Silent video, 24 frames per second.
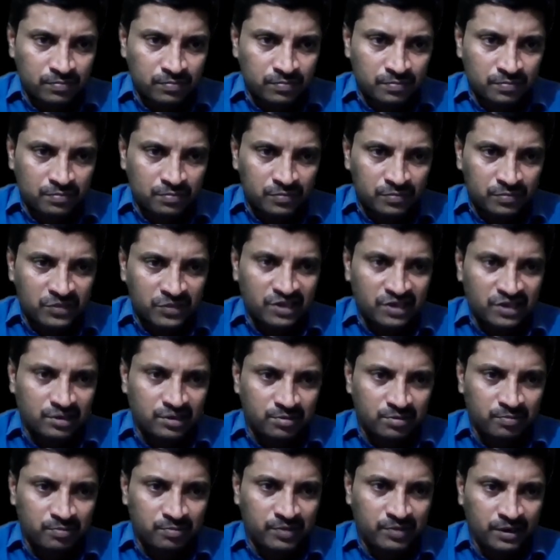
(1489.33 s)
D comma
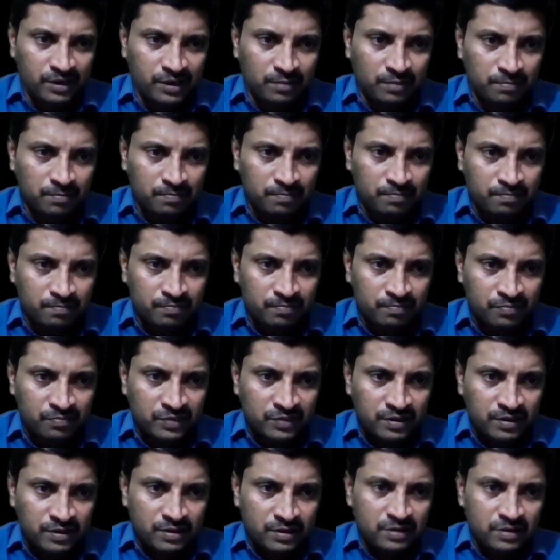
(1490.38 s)
B,
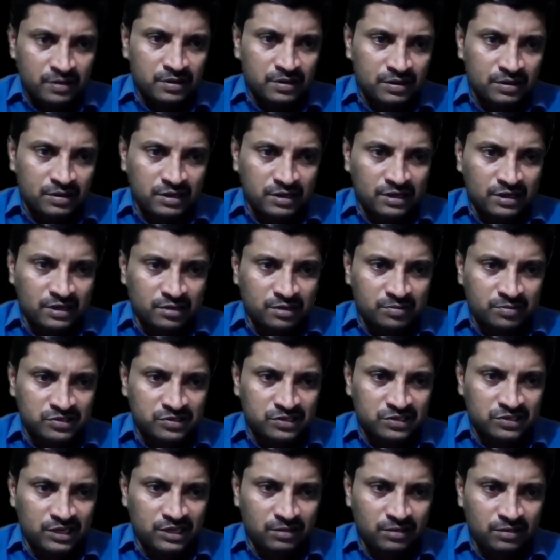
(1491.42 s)
D comma
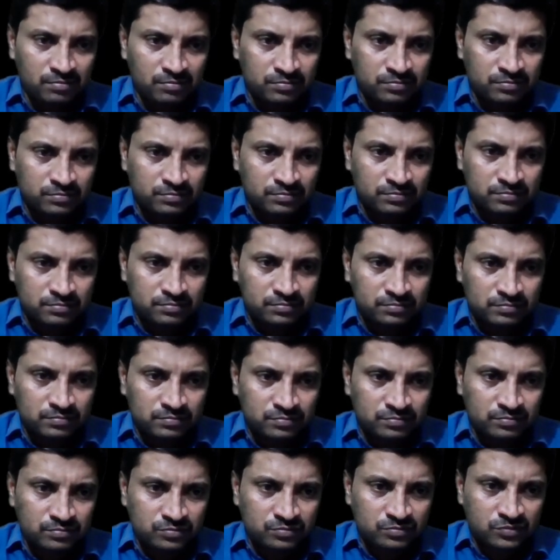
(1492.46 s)
C,
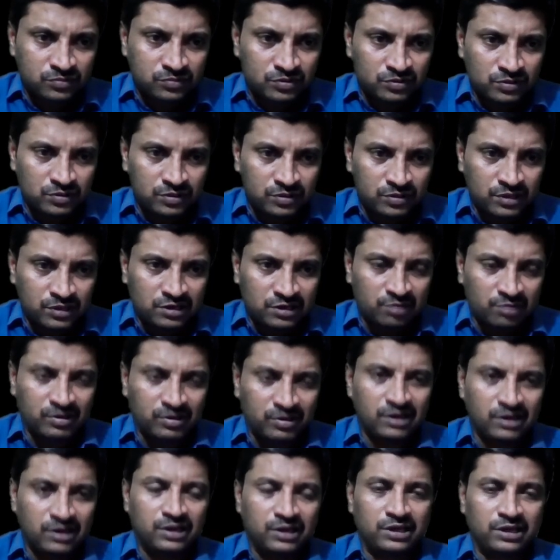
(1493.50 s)
D comma
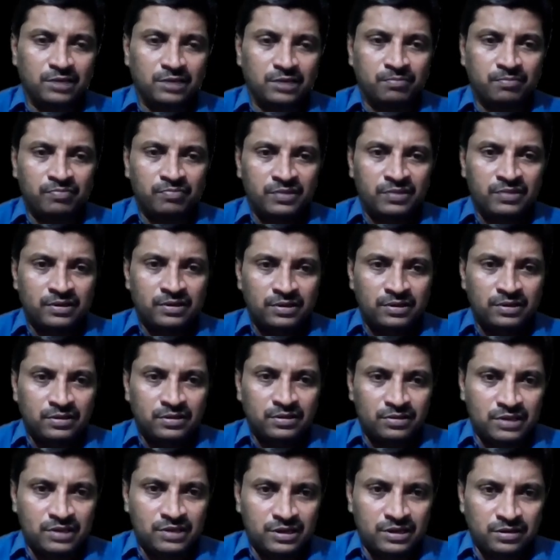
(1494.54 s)
E.
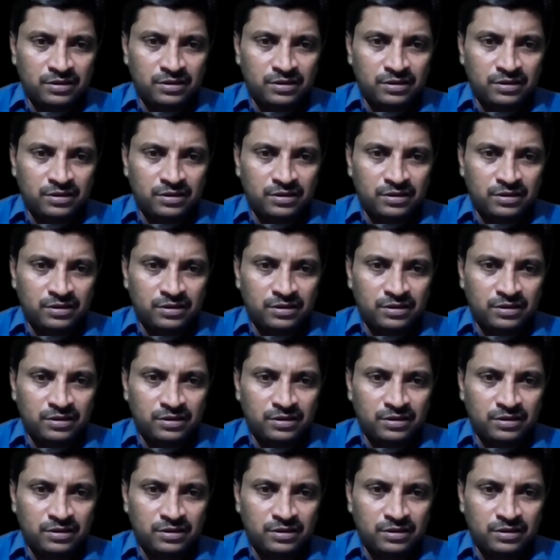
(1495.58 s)
Then